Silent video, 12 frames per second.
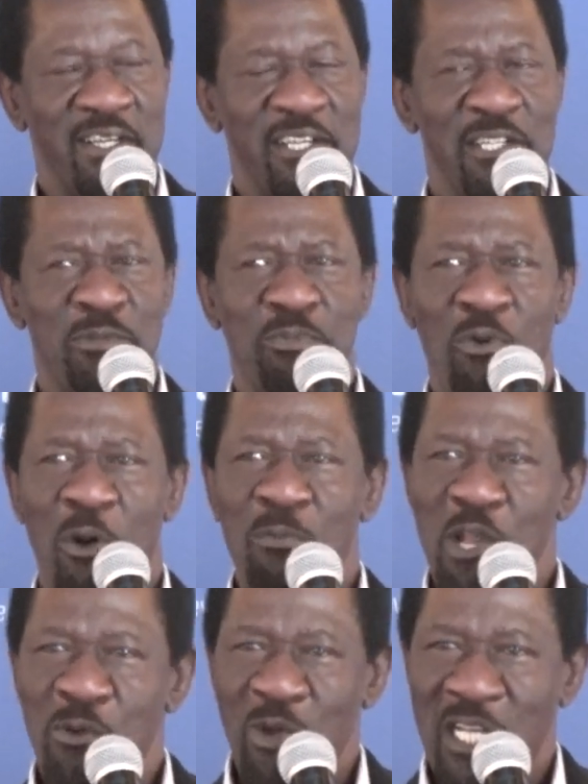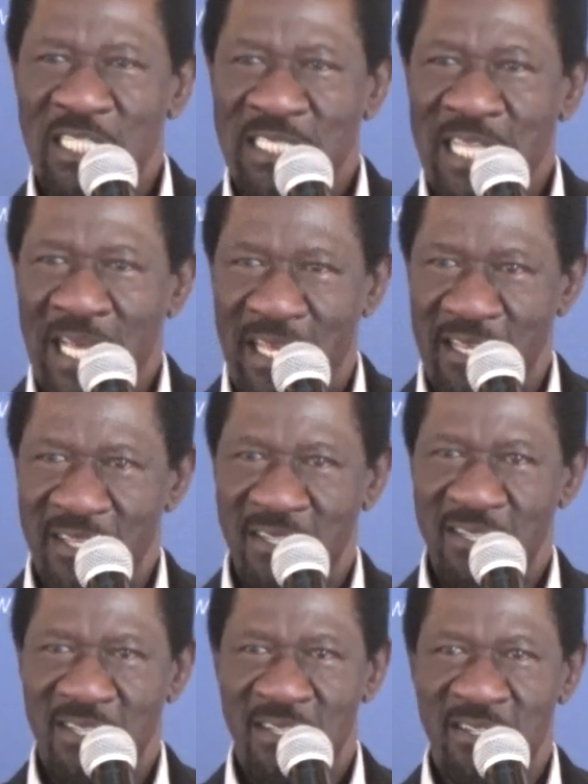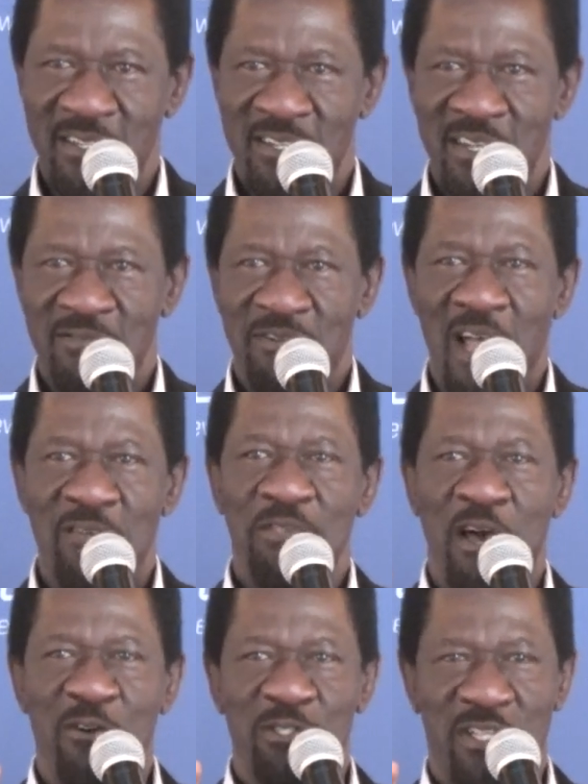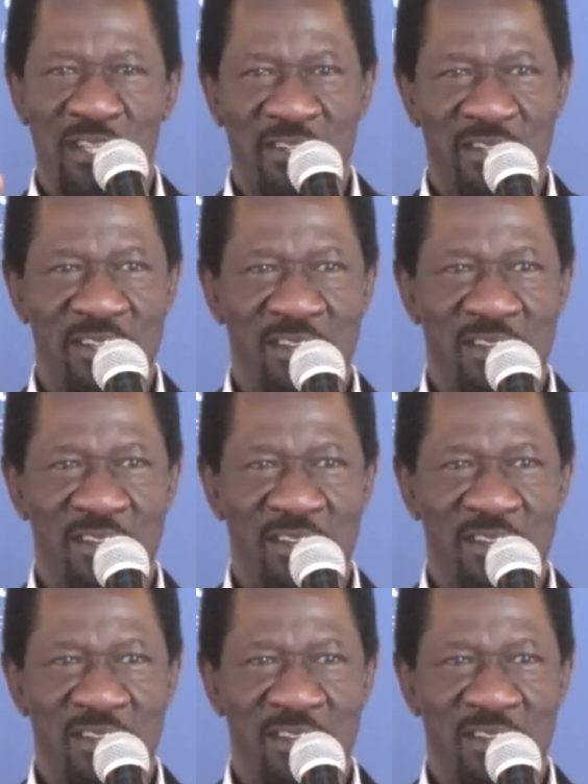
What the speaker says: it probably will stay 5,000